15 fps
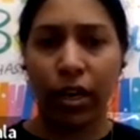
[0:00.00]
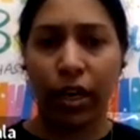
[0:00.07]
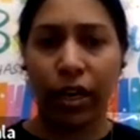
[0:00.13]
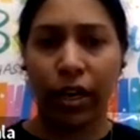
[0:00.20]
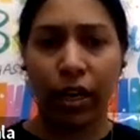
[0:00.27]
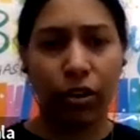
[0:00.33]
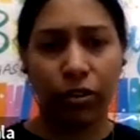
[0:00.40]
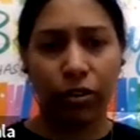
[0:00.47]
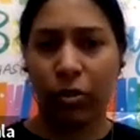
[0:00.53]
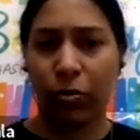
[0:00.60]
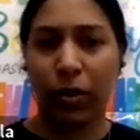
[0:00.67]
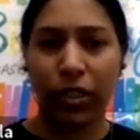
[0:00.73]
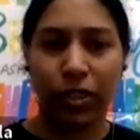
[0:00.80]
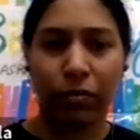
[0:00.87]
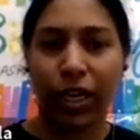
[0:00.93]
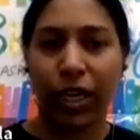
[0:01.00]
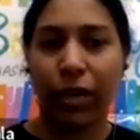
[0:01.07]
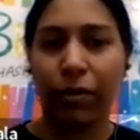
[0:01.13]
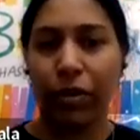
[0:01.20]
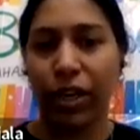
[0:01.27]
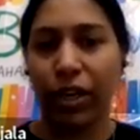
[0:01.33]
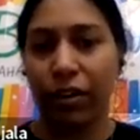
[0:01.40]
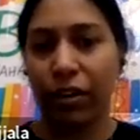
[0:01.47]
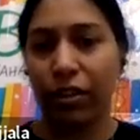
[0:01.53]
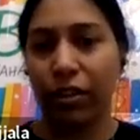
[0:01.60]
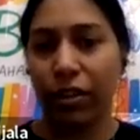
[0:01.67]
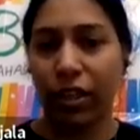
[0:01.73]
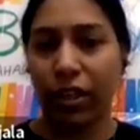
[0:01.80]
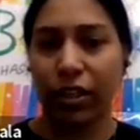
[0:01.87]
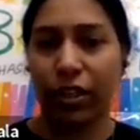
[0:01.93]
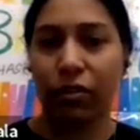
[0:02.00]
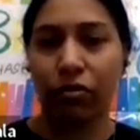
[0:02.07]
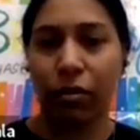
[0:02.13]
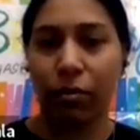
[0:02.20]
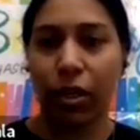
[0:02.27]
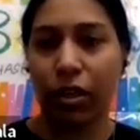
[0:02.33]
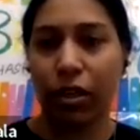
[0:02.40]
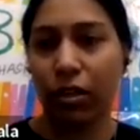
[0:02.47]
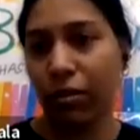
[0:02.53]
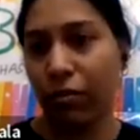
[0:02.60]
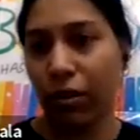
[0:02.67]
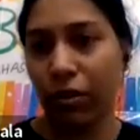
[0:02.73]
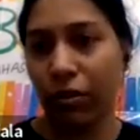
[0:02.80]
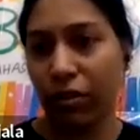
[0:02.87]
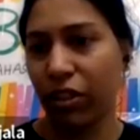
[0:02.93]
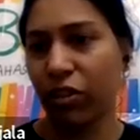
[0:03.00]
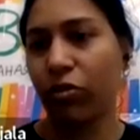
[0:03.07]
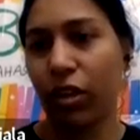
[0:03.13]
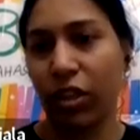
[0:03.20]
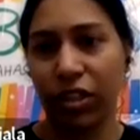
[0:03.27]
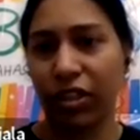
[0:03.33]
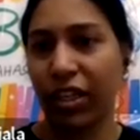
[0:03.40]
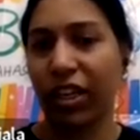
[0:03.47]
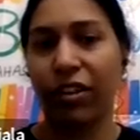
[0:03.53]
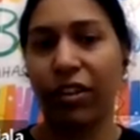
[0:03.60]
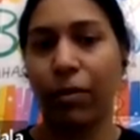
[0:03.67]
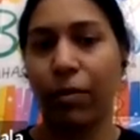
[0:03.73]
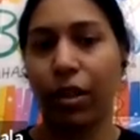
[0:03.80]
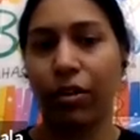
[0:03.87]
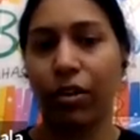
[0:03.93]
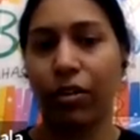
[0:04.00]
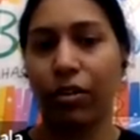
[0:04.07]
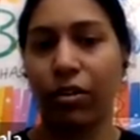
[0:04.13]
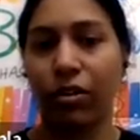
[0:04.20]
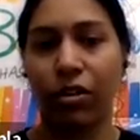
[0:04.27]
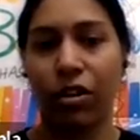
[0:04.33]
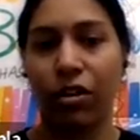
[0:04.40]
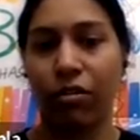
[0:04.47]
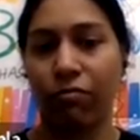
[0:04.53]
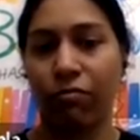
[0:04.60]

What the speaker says: And I also spent some time reading research articles from other disciplines just to understand their methods